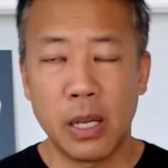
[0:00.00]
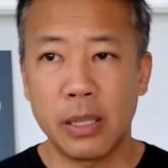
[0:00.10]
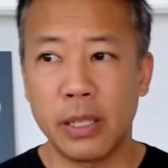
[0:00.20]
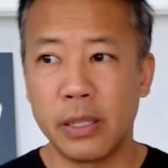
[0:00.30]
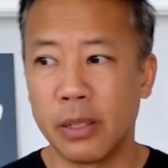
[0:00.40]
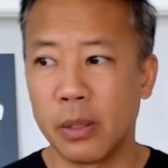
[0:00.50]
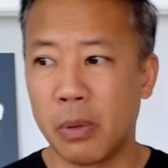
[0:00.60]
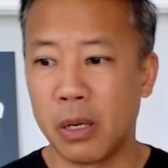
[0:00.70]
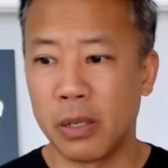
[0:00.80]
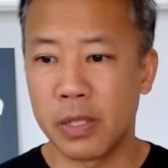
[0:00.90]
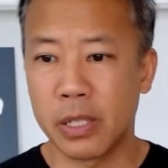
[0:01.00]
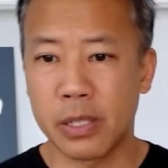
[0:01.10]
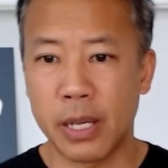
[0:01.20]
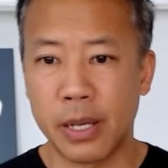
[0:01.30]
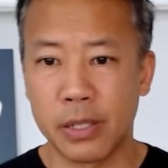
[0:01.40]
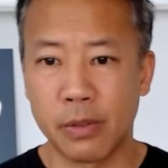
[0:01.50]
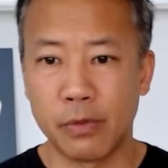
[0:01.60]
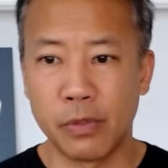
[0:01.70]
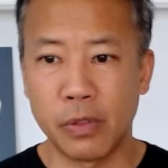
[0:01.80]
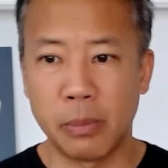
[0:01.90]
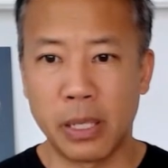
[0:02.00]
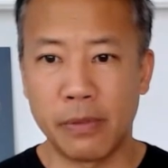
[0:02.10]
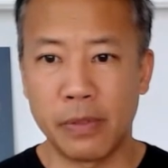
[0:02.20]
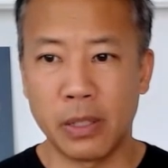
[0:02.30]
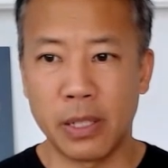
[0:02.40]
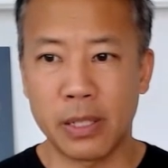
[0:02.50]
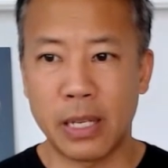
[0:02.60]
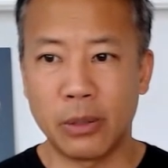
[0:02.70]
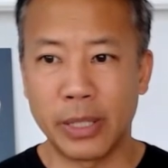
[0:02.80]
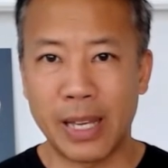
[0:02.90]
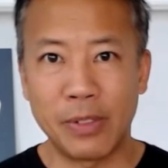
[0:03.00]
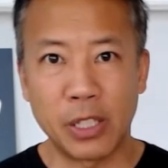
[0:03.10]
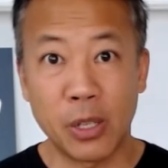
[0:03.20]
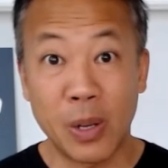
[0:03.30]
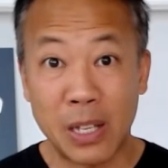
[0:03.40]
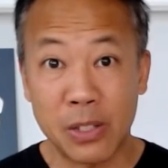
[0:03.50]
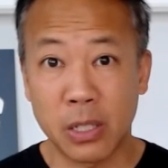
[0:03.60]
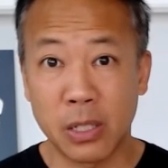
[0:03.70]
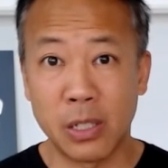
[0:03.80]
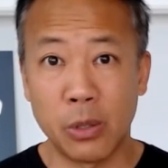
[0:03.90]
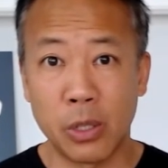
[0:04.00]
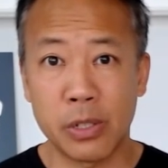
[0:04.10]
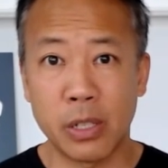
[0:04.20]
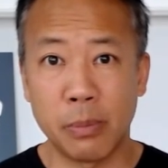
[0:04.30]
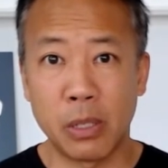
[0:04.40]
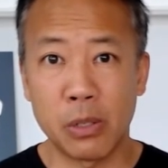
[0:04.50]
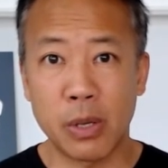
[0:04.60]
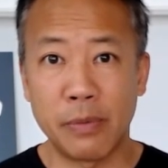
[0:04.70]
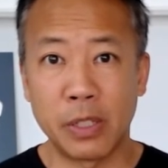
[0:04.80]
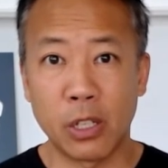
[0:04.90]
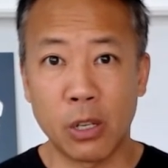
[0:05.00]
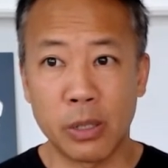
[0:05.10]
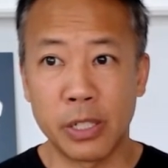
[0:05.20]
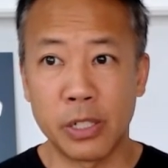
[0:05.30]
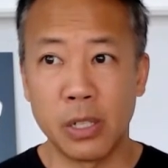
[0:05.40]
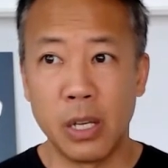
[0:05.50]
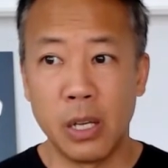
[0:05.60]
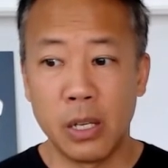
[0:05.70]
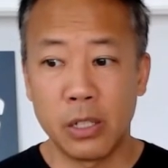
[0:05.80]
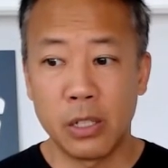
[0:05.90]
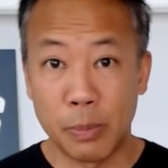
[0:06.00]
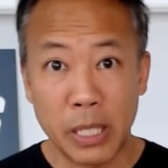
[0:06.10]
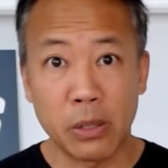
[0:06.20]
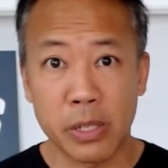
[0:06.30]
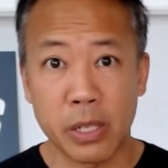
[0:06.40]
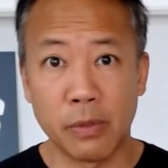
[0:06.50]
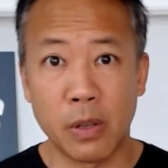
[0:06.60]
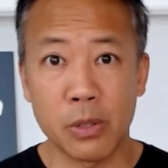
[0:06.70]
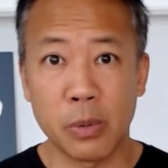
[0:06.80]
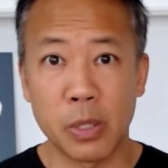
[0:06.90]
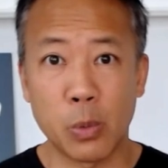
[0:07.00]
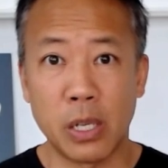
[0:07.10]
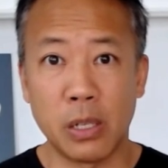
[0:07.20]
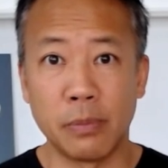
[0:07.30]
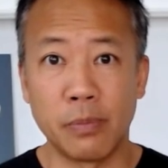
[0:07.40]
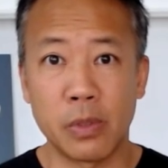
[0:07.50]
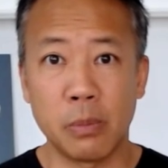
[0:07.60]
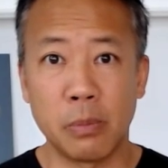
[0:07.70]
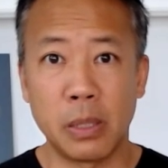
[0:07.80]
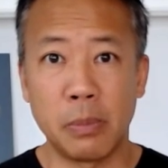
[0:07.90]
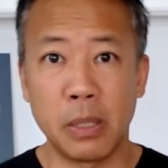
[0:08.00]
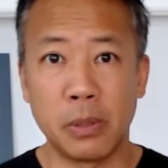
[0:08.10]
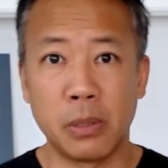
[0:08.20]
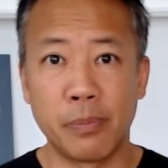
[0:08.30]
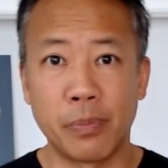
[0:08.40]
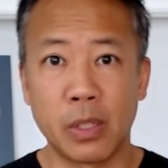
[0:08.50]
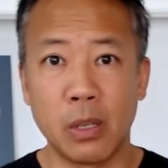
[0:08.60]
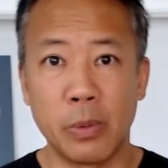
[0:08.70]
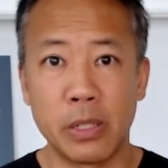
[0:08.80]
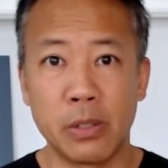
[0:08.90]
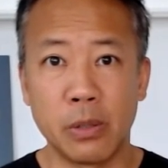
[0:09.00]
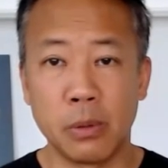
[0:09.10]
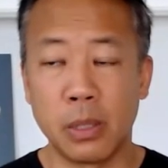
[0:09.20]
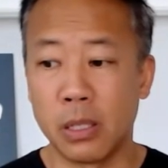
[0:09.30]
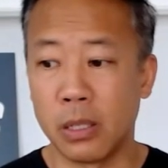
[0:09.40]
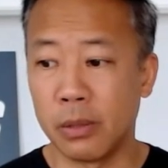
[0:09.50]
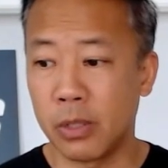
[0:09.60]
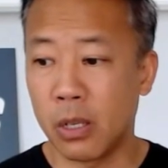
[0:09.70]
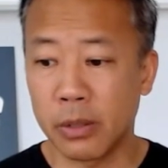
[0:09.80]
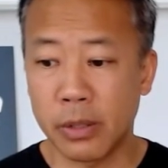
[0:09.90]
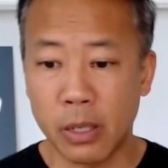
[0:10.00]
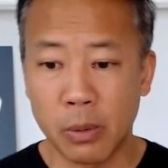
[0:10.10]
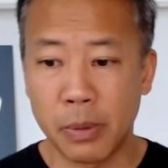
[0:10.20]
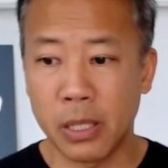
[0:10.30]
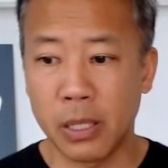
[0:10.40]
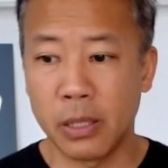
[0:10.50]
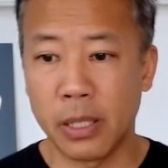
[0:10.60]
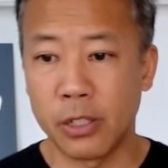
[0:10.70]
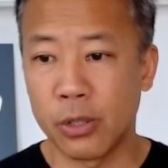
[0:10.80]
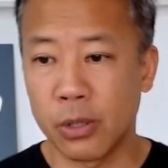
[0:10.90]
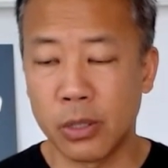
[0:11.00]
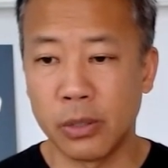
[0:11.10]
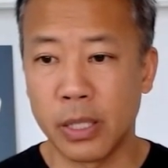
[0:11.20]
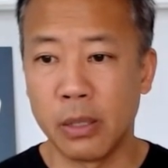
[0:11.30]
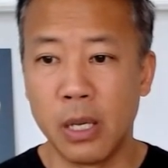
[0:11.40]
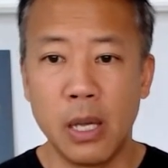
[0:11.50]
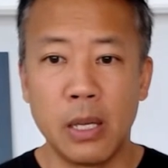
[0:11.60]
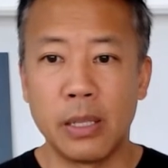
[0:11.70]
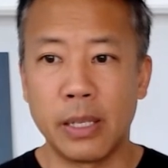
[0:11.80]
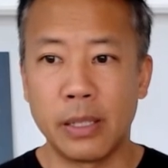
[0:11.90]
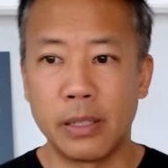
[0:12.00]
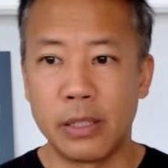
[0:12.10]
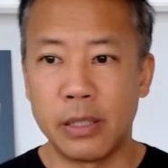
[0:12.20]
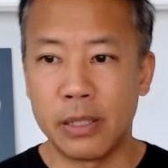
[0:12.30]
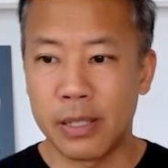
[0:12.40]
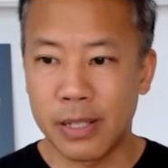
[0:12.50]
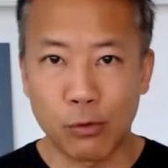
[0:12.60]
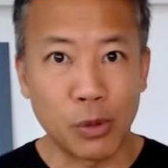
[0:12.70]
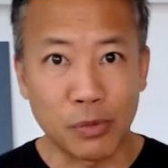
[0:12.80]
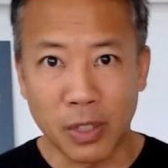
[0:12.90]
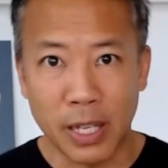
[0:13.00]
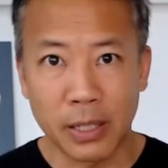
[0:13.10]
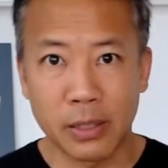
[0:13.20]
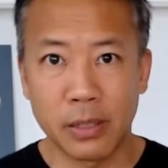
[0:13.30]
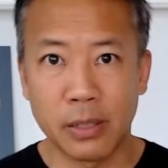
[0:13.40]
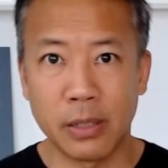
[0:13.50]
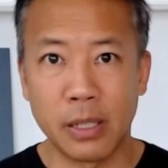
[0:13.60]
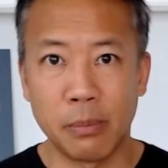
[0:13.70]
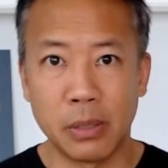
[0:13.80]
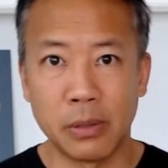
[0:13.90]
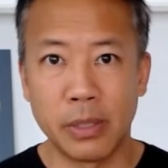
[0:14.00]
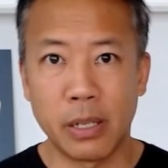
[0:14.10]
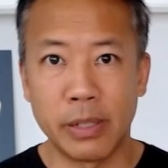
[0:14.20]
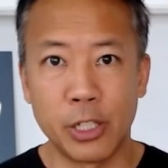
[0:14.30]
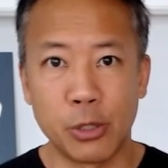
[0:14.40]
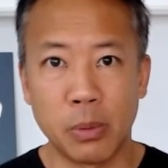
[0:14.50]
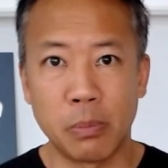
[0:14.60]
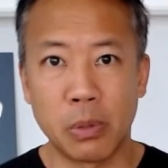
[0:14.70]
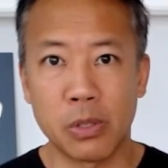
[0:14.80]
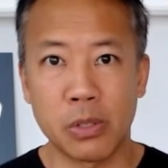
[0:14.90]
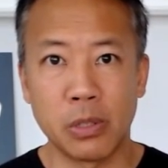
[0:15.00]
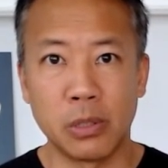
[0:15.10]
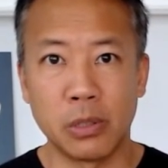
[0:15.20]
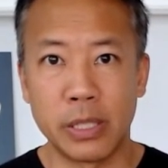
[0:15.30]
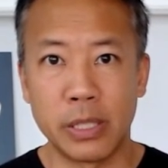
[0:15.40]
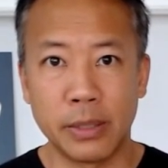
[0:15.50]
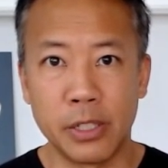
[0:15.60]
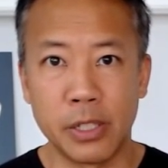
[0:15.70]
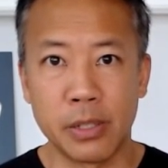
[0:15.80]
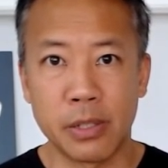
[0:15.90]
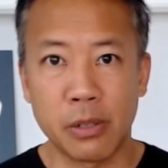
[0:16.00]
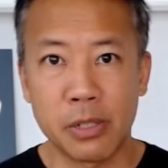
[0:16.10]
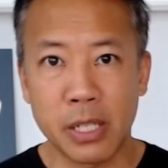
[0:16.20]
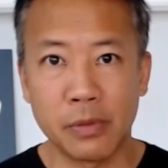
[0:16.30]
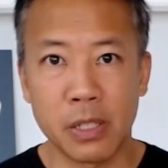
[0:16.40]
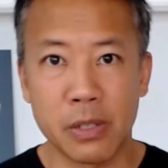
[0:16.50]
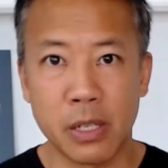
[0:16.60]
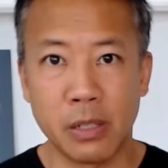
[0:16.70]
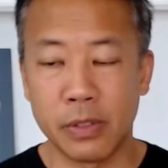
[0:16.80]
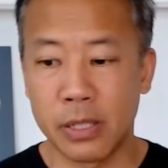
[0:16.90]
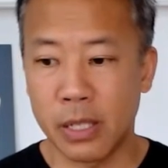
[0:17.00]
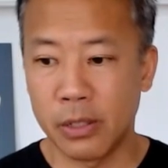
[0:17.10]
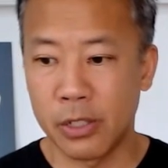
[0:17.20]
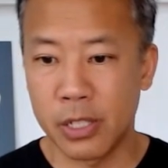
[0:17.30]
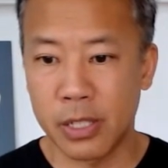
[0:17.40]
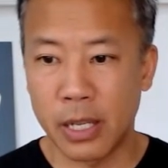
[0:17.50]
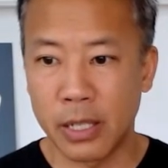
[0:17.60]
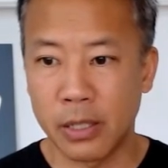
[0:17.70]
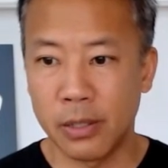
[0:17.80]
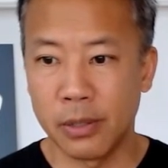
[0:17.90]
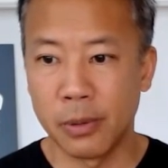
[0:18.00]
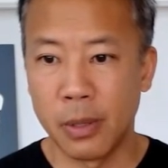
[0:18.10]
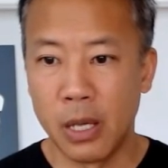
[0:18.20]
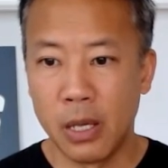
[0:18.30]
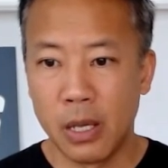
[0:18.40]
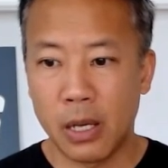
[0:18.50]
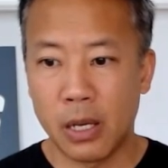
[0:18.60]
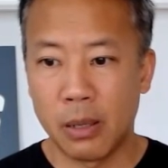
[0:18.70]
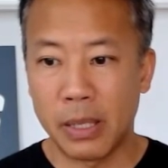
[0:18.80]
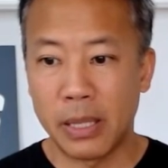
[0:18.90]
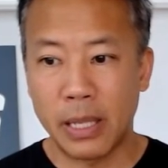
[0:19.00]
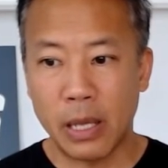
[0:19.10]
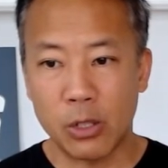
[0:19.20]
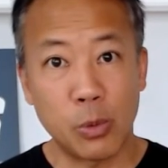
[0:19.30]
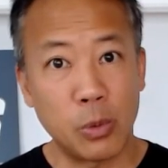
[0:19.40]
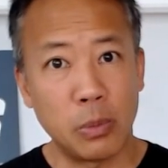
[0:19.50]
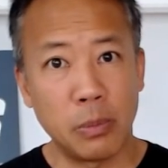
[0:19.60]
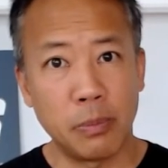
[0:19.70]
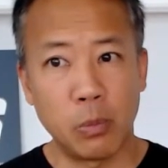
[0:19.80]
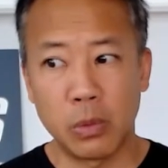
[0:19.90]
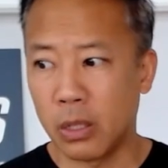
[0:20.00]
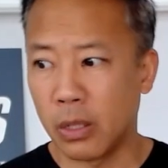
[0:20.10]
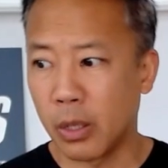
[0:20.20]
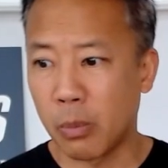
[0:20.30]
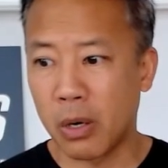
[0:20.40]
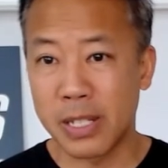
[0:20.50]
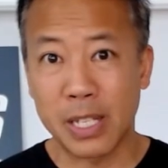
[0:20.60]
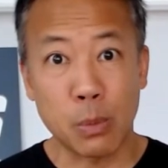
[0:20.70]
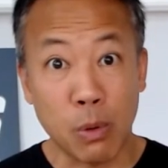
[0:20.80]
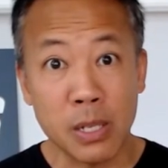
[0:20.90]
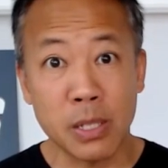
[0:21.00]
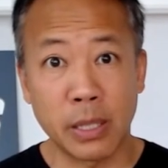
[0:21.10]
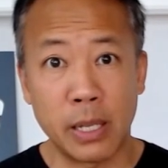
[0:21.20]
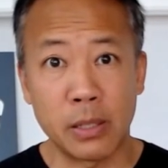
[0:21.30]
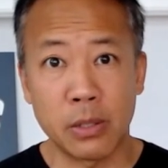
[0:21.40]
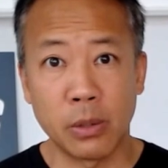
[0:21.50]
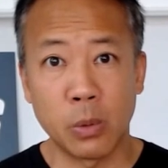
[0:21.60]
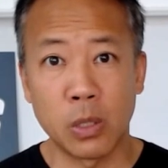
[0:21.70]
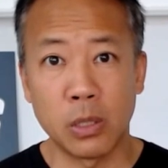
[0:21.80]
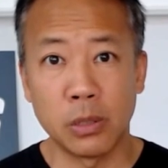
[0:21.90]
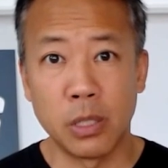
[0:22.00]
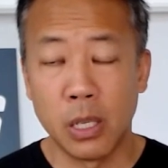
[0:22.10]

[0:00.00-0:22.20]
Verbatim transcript: And then the other part of success and fulfillment, I feel like not only having the curiosity to know yourself, but also having the courage to be yourself also as well. So many people go into uh, talk therapy, they journal, they they self reflect, and they build their intrapersonal intelligence, their self to self intelligence and IQ, um, and then they also, you know, the other part is expressing that to the world.